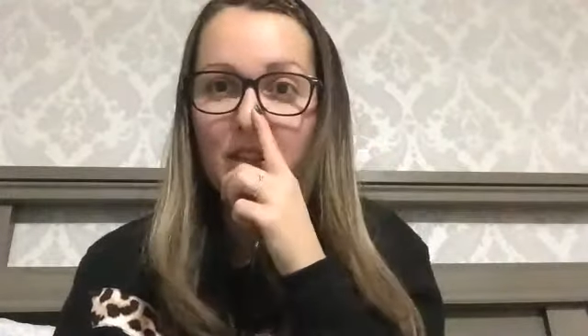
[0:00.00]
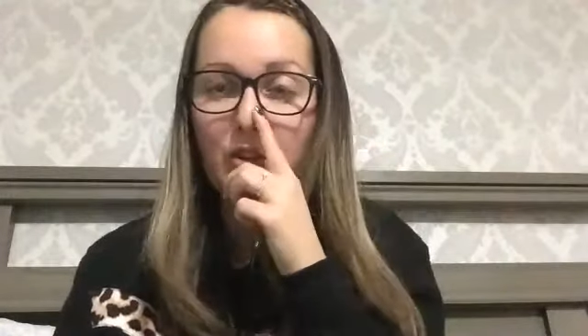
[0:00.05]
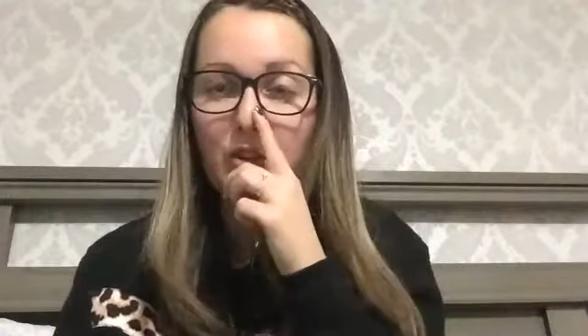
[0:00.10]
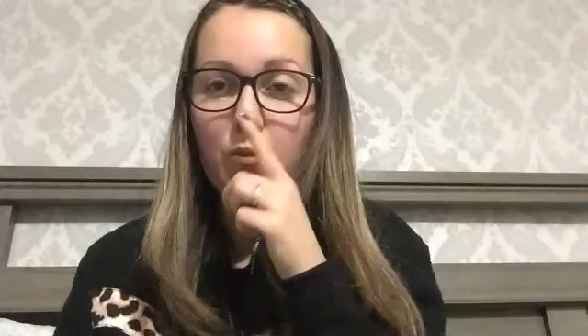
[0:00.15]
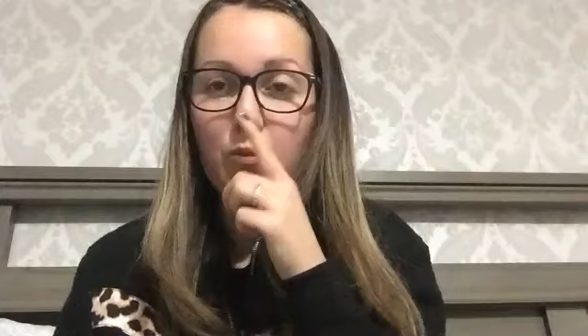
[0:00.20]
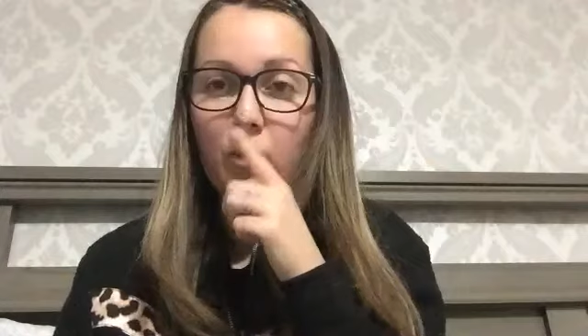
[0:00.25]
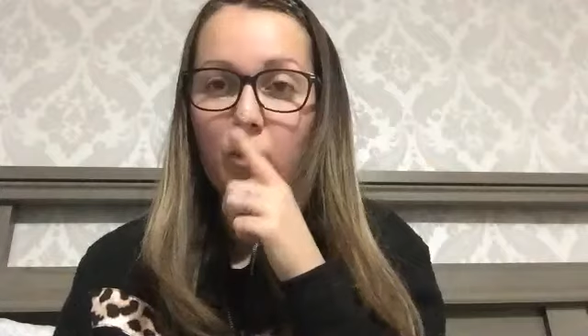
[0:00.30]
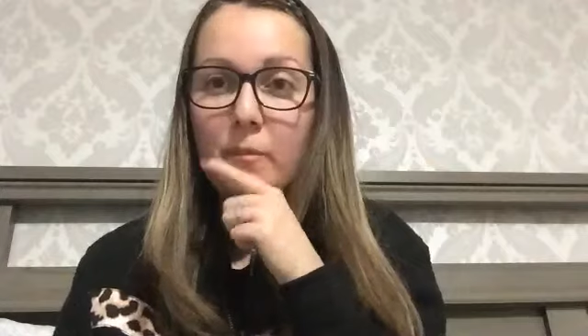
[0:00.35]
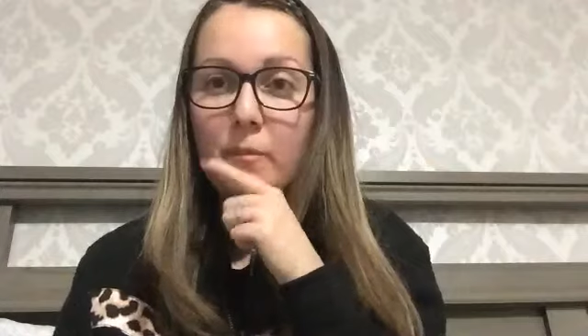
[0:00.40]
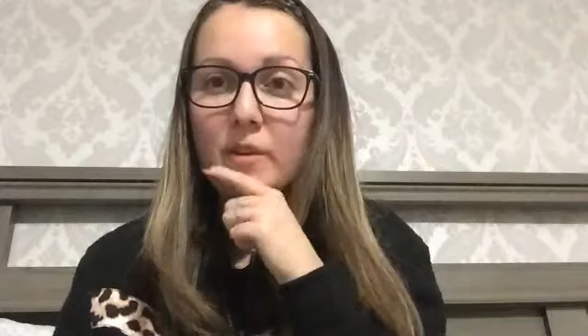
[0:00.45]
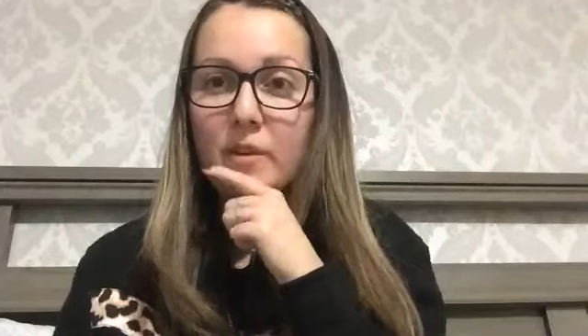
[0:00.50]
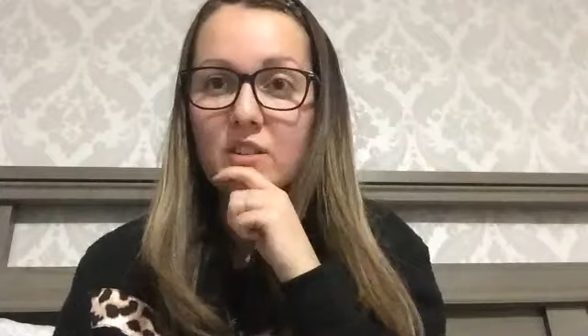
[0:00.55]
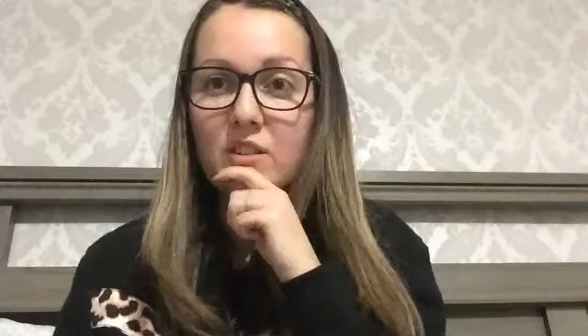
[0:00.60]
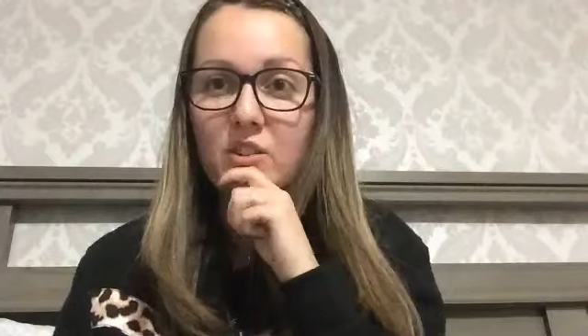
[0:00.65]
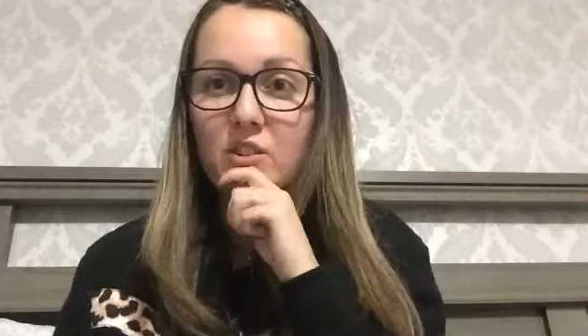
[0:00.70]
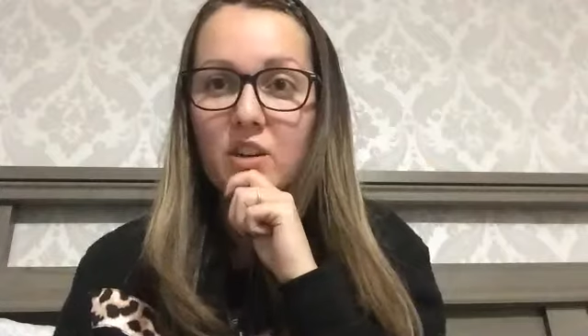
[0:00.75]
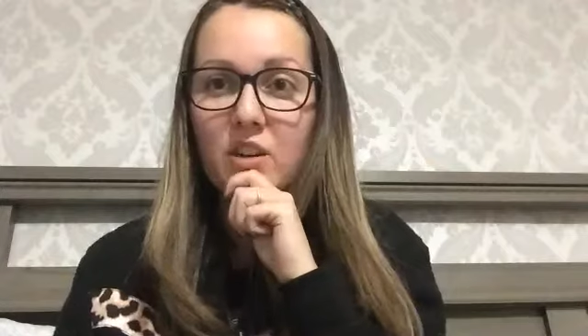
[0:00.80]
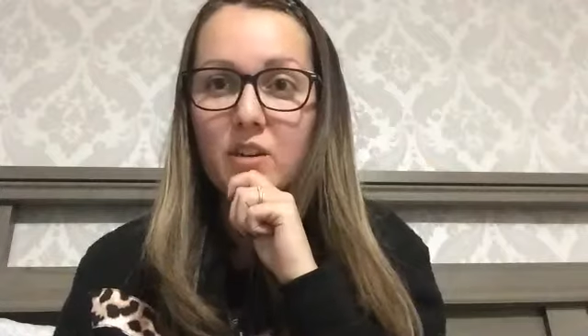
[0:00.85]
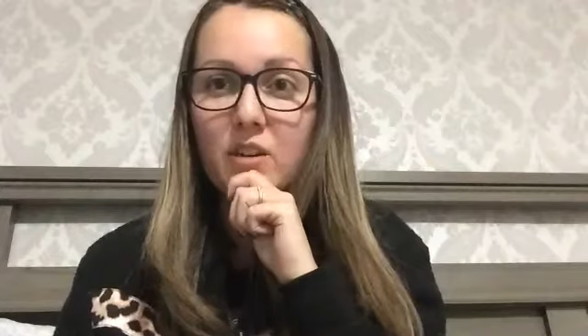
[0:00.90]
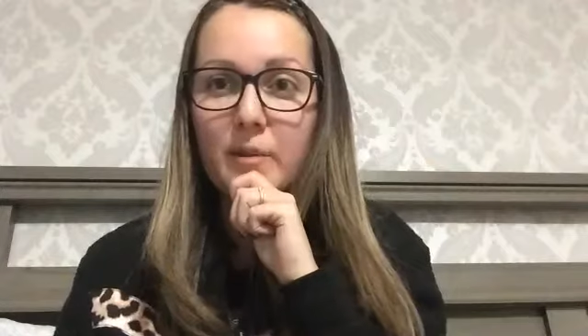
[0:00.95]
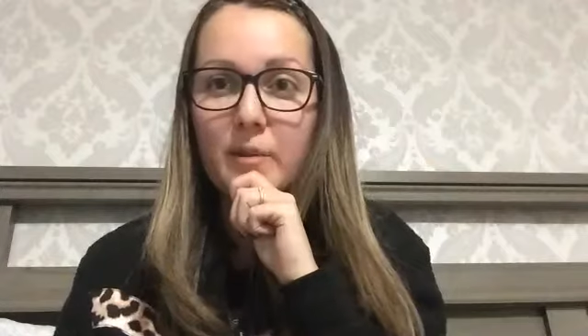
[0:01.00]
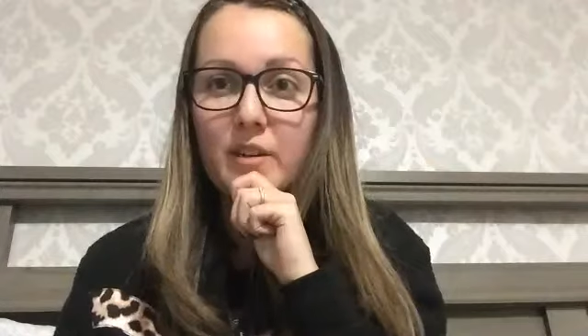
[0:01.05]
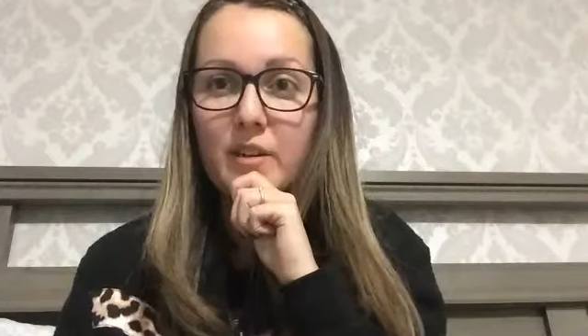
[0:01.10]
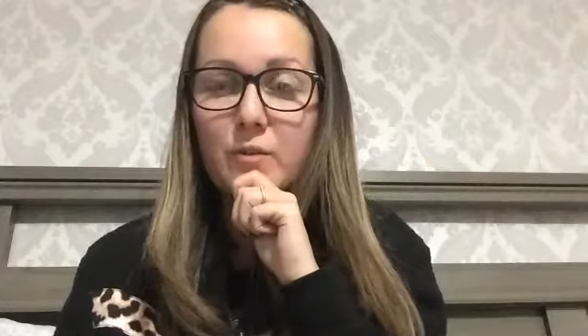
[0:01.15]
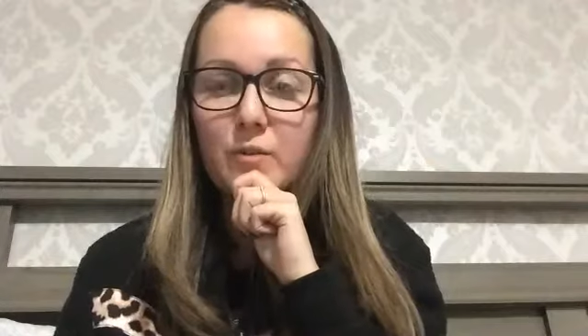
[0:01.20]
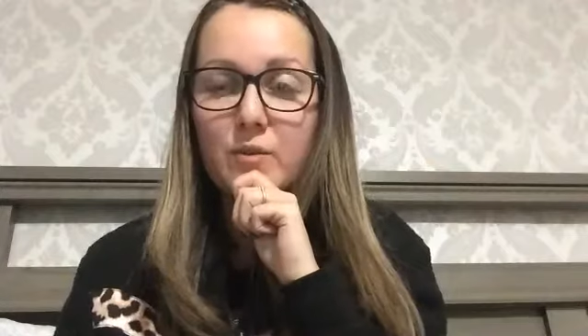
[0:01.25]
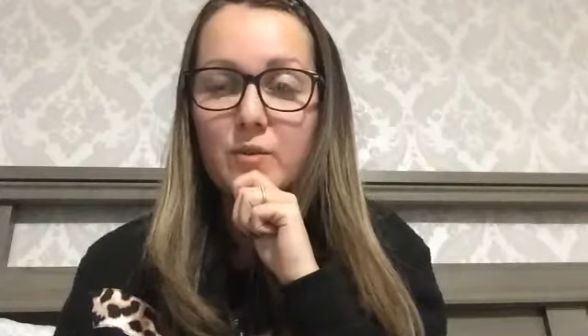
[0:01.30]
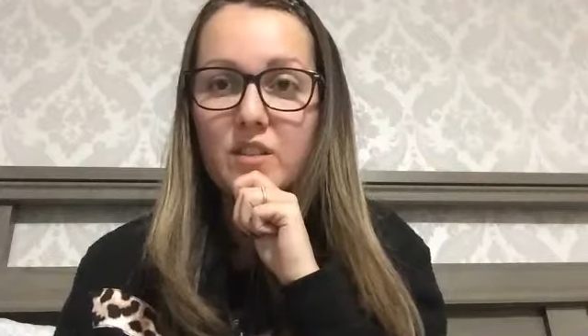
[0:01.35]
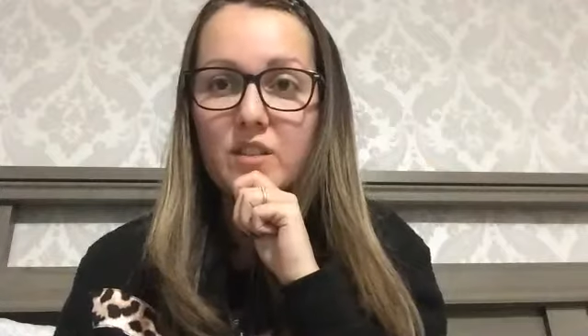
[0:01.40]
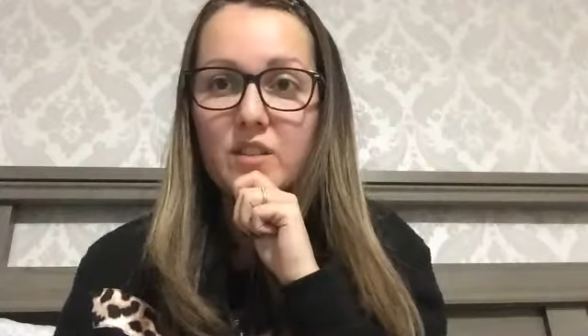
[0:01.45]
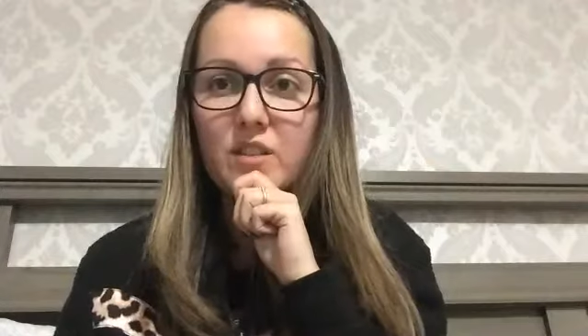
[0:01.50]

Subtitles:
you want me to talk about?